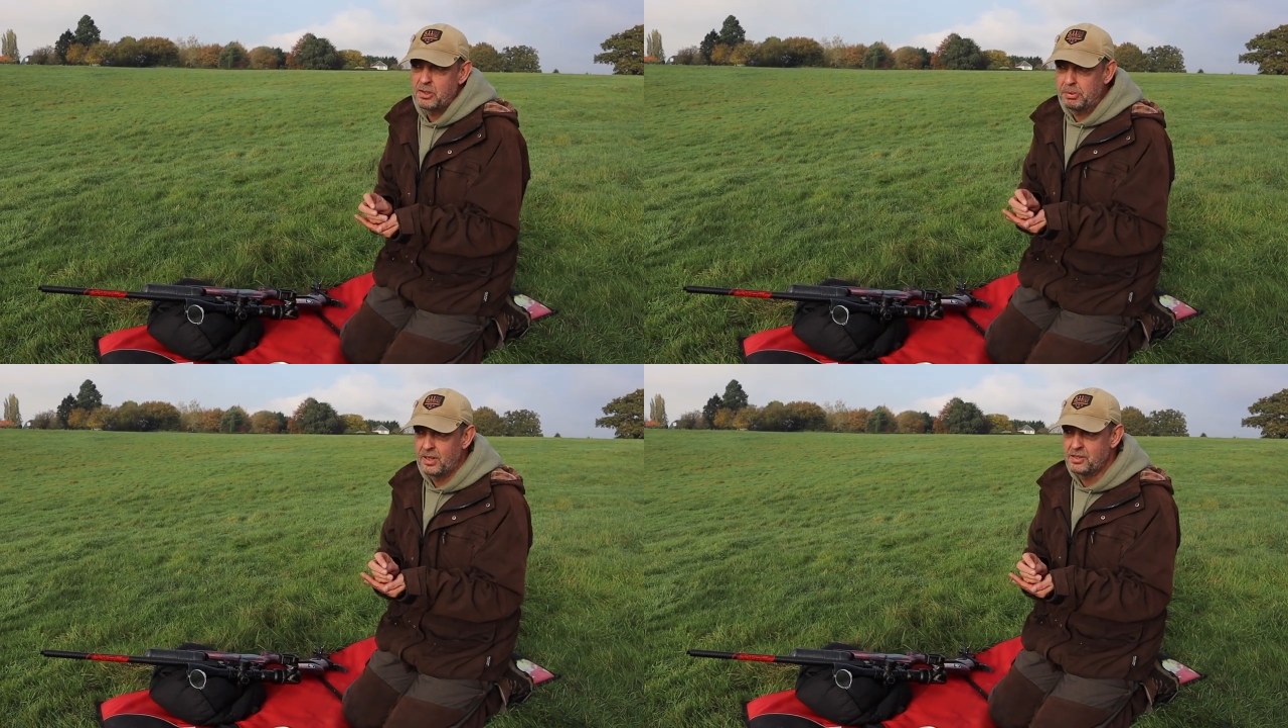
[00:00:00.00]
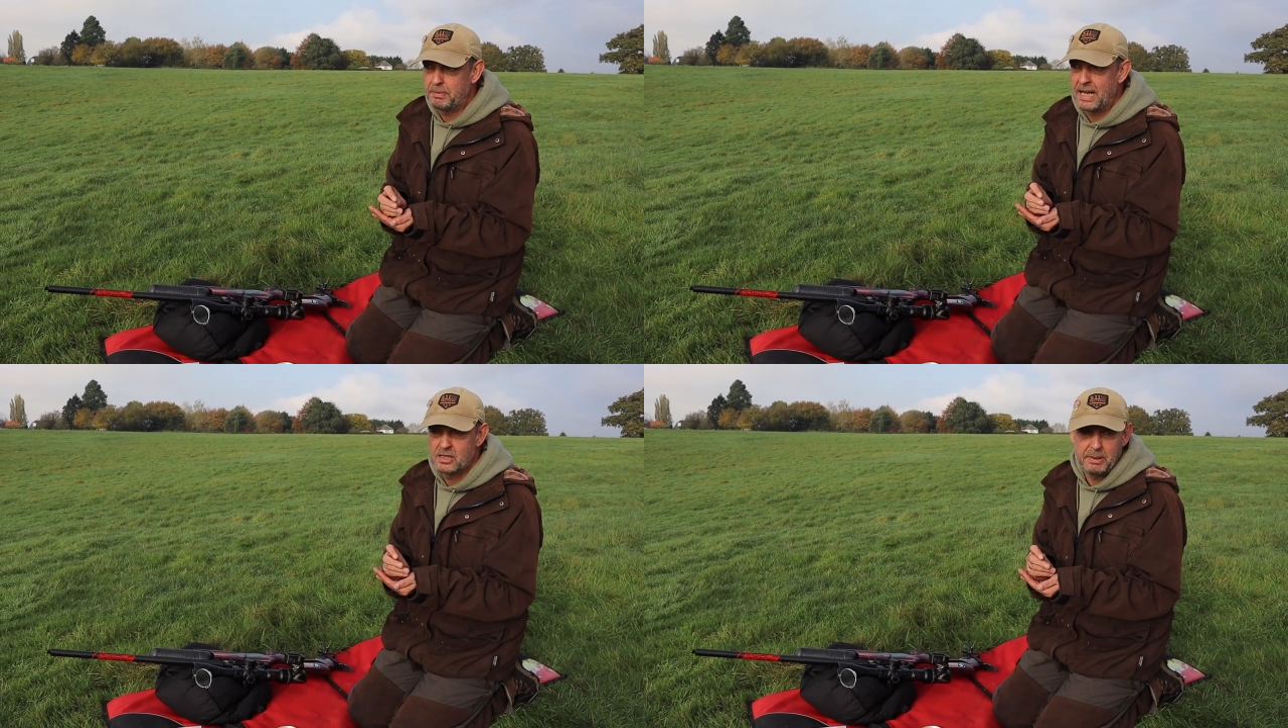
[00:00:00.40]
surprised
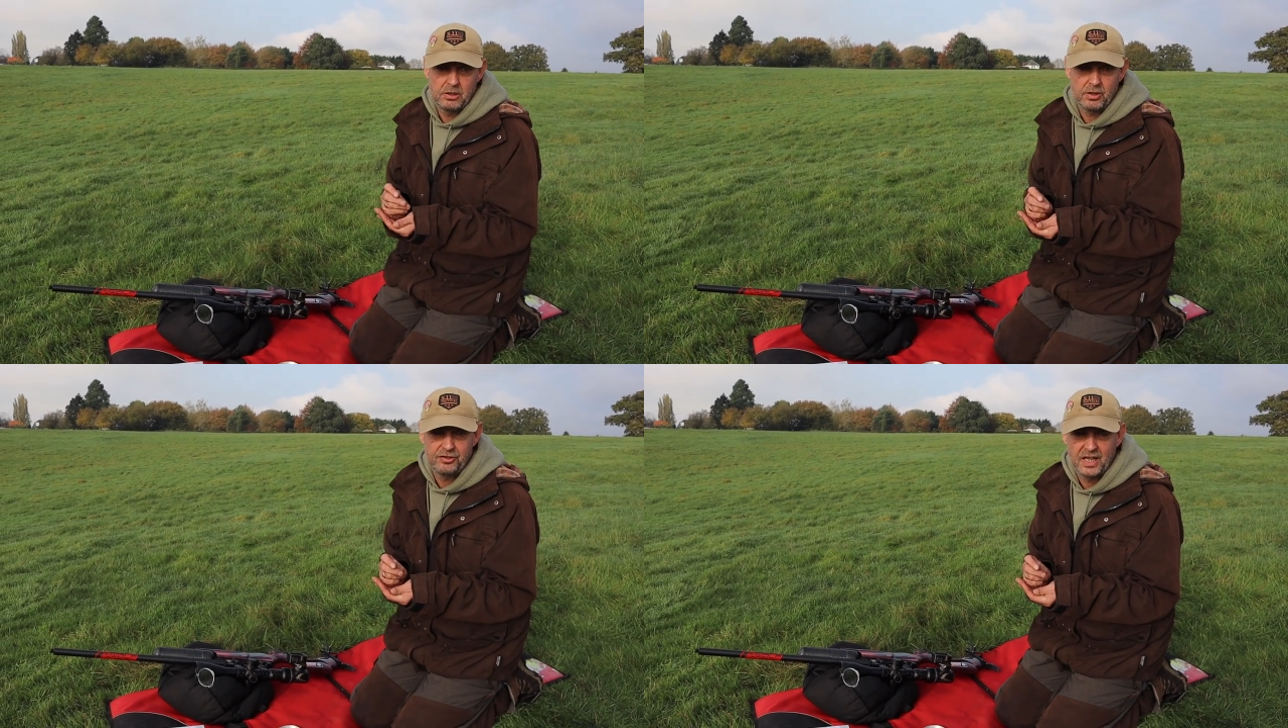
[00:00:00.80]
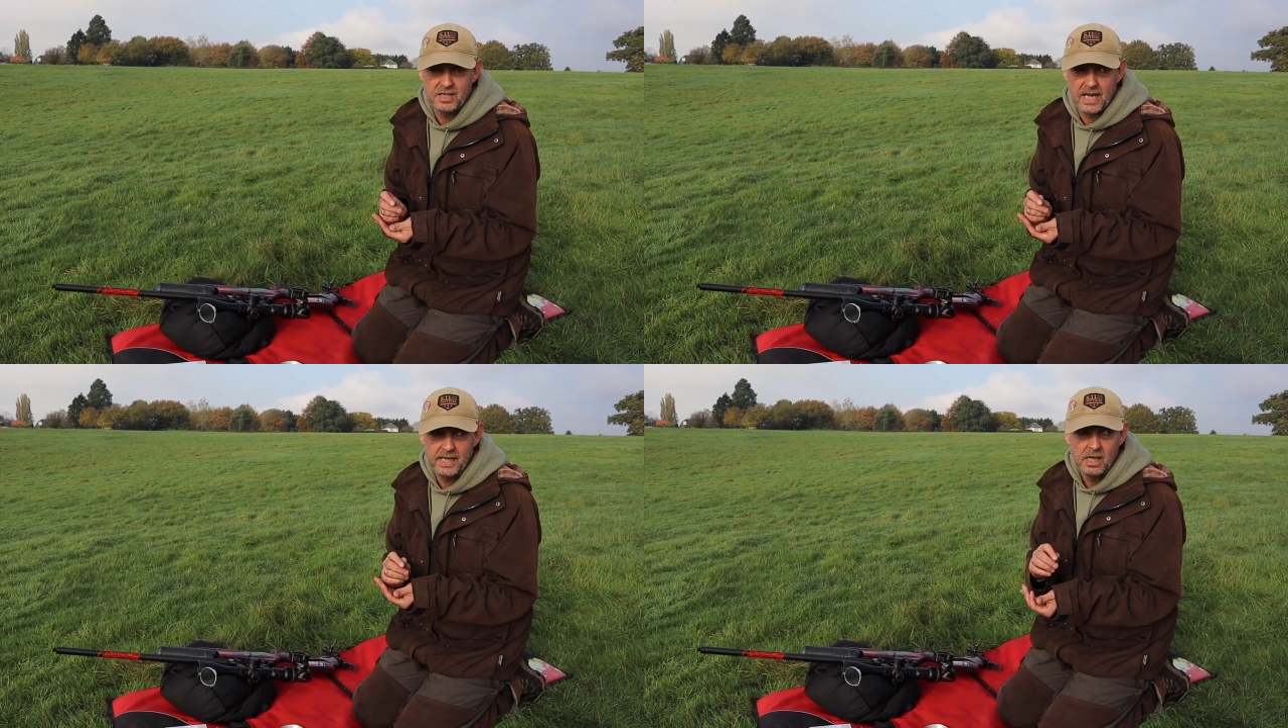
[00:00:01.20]
about, especially on a
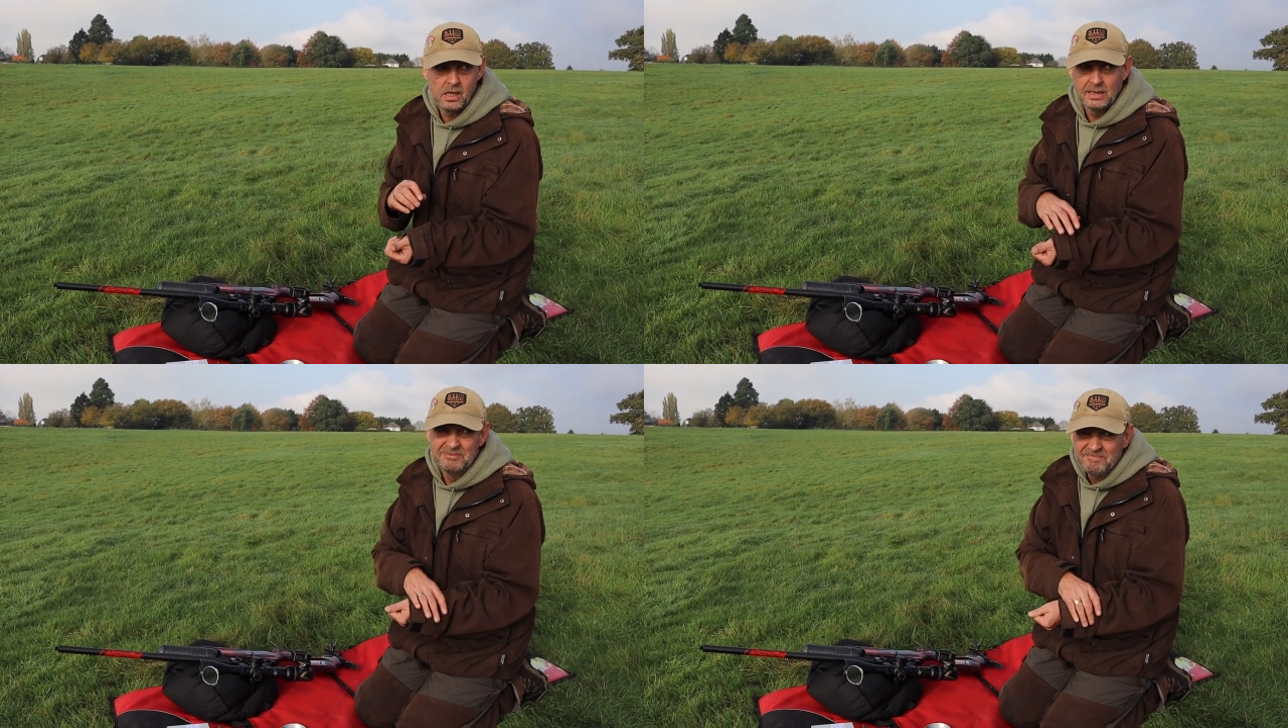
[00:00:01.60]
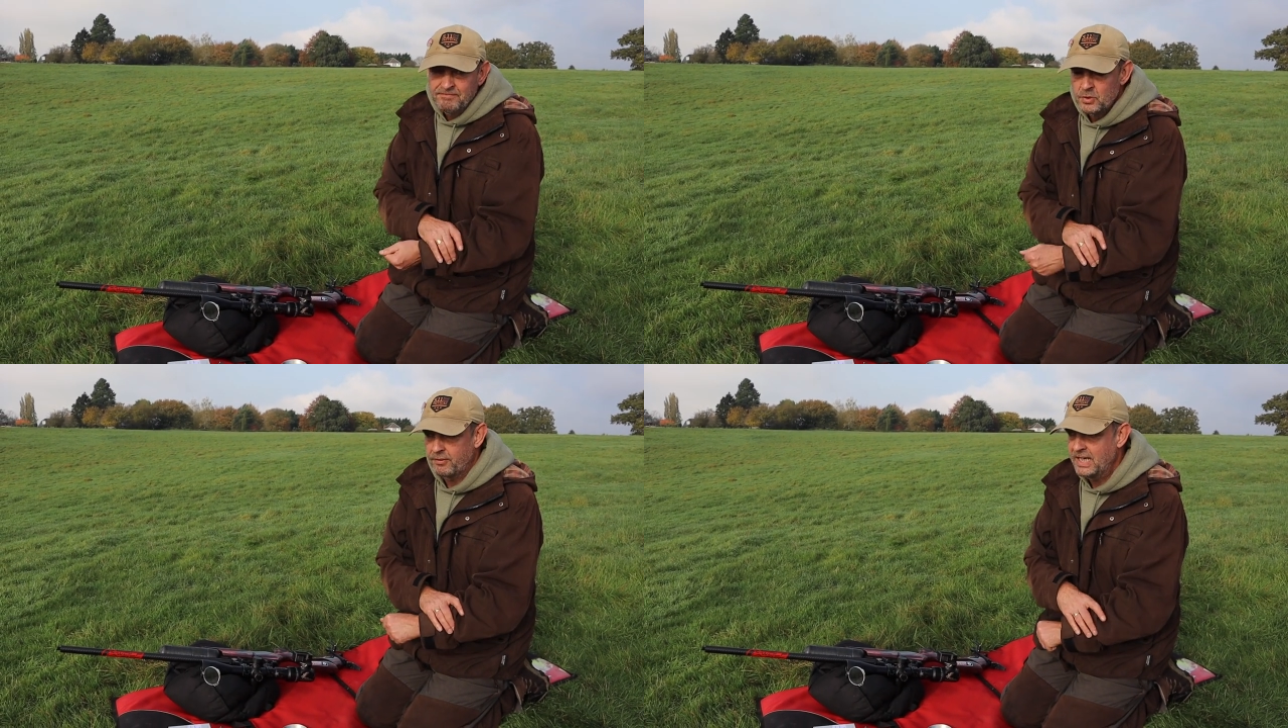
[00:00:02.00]
Sunday.
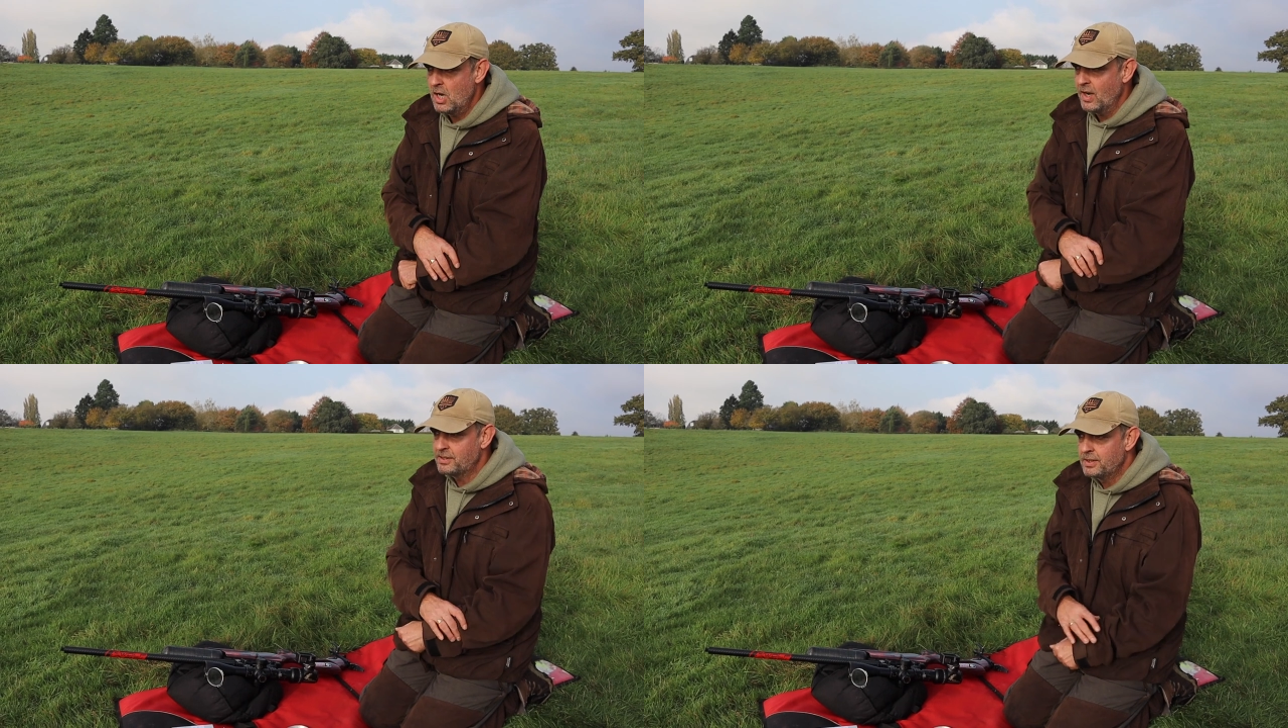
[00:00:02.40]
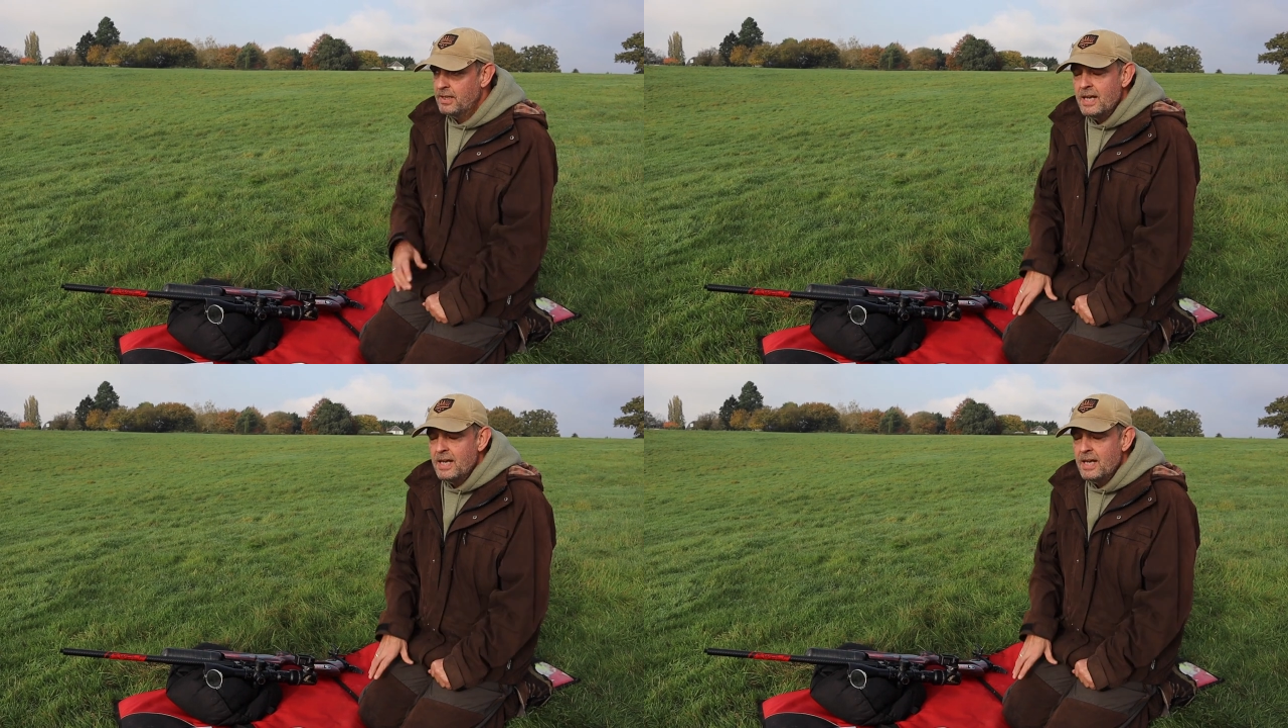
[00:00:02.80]
Not very nice.